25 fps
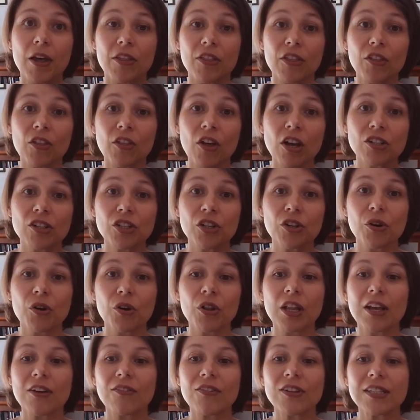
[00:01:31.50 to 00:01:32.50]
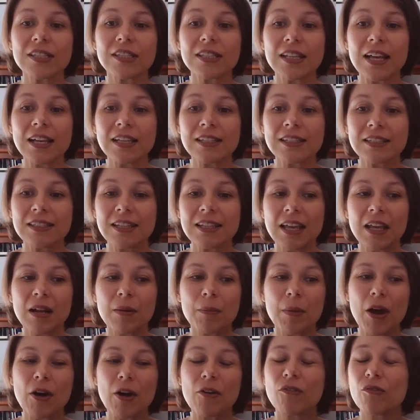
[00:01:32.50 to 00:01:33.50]
pathological, if it's less than
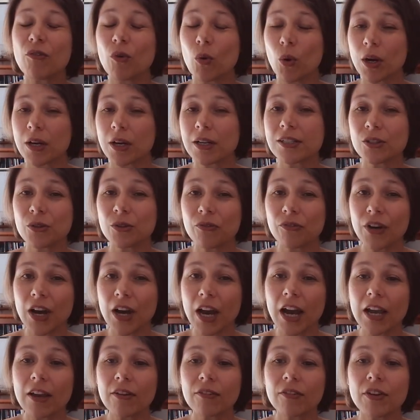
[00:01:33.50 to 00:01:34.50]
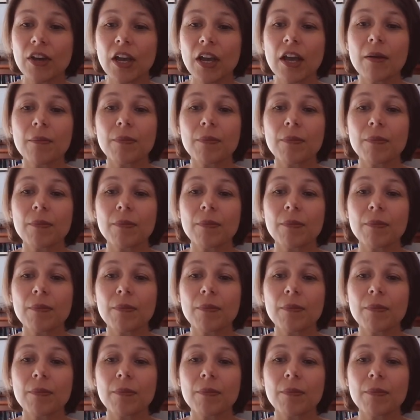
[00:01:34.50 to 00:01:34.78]
about 4 to 5,